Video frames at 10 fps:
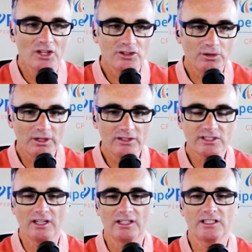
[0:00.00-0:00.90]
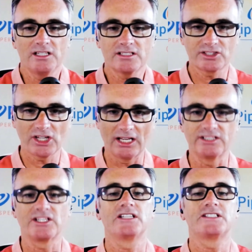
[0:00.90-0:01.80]
So here's a
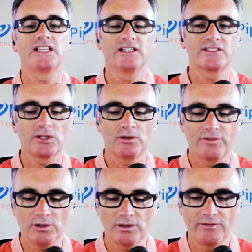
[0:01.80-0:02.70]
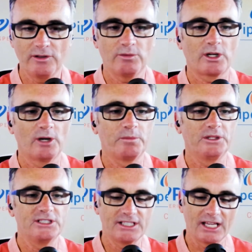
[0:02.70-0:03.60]
challenge I see is, so if you have a
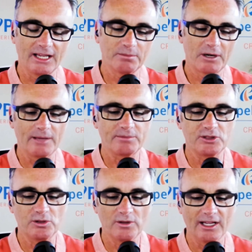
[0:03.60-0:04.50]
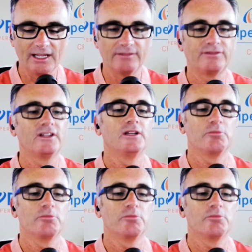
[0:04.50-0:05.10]
company today and perhaps you have